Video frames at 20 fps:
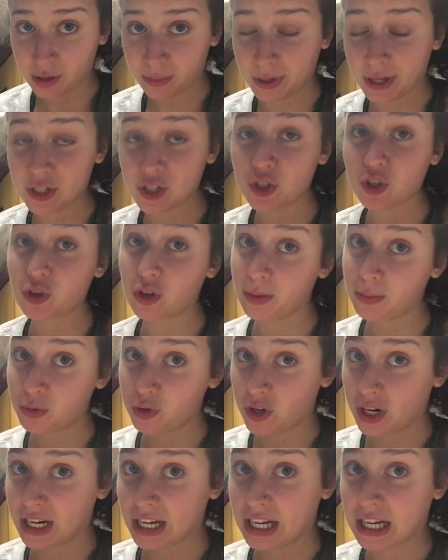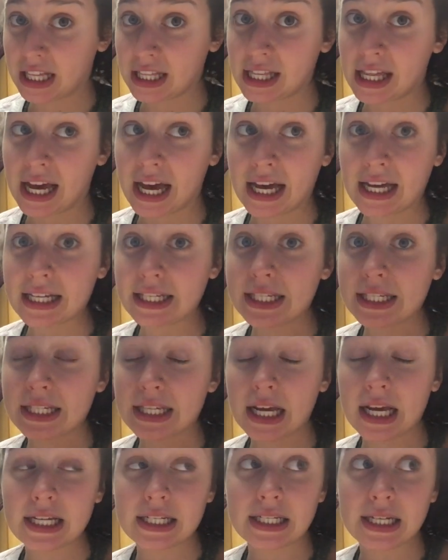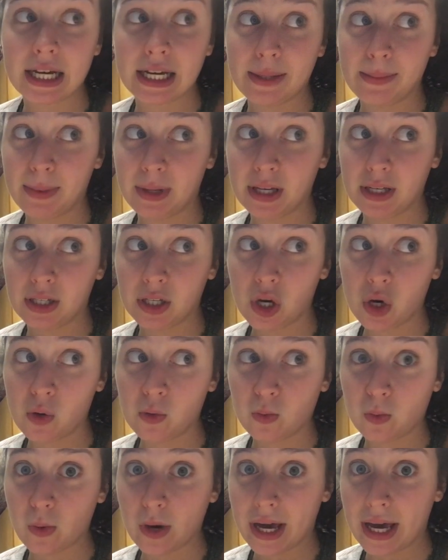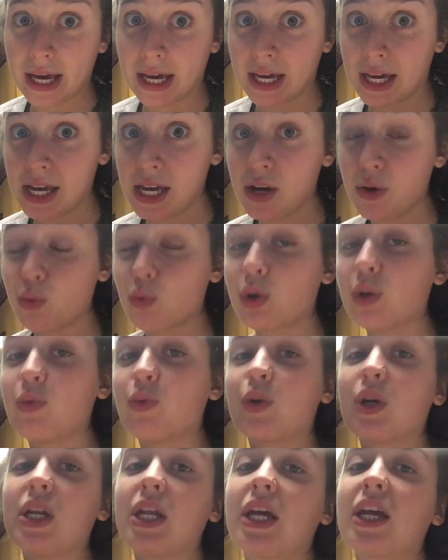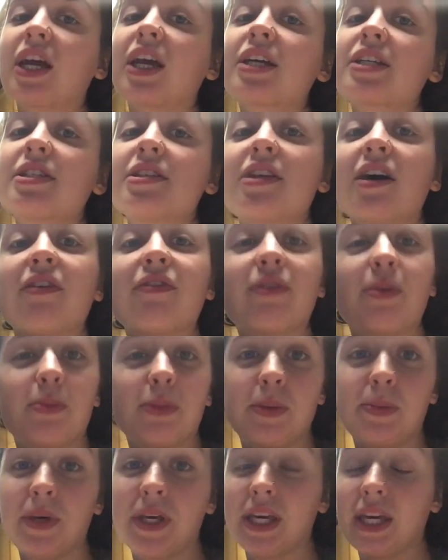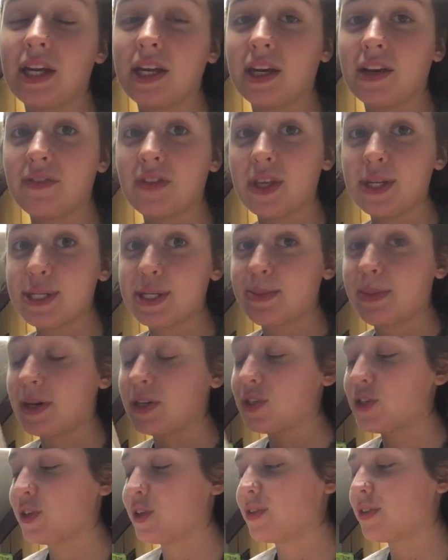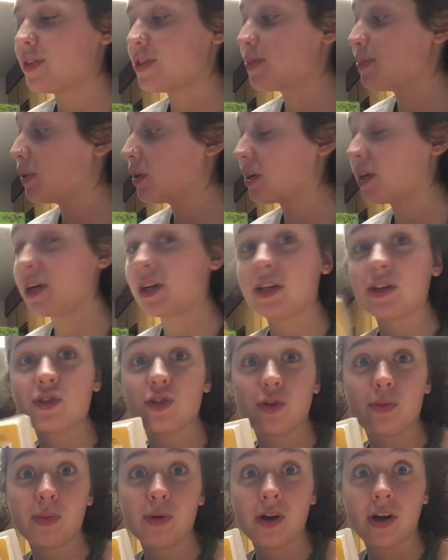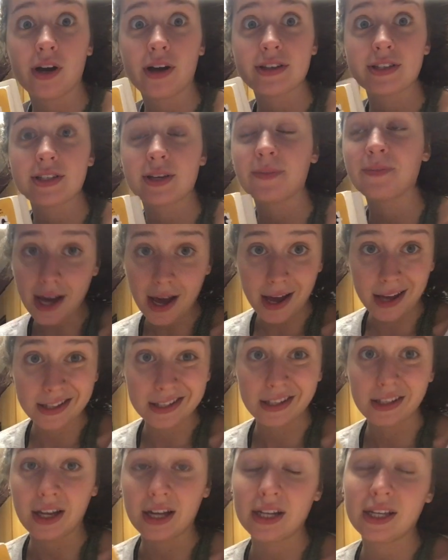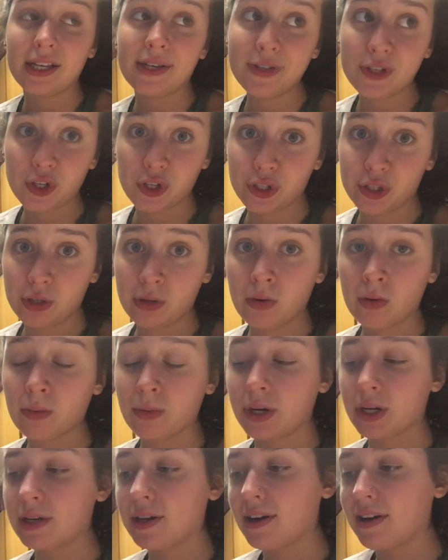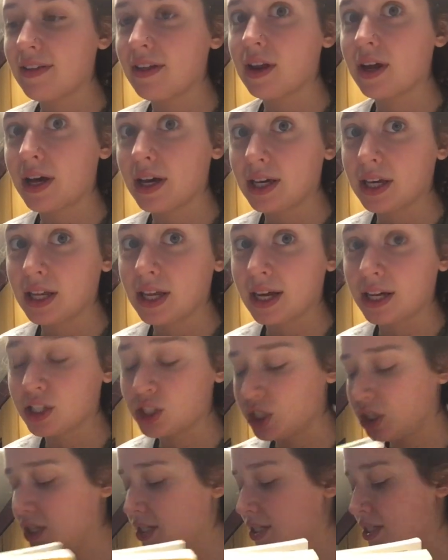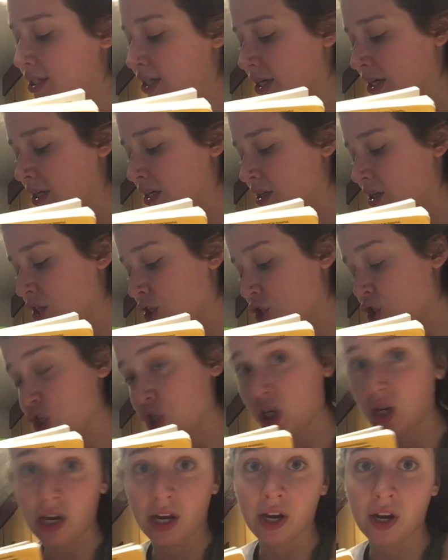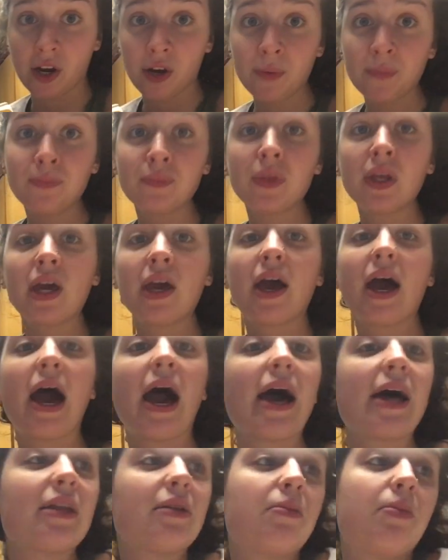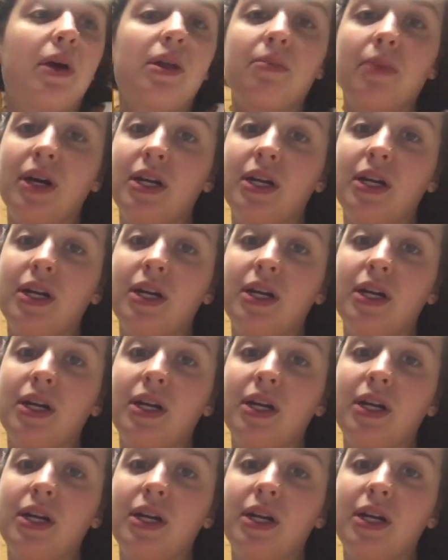my script writing class, typing away, rereading stuff from the beginning of the semester. This book is super awesome. It's a lot easier to do homework now that I can actually sit in a chair and bend my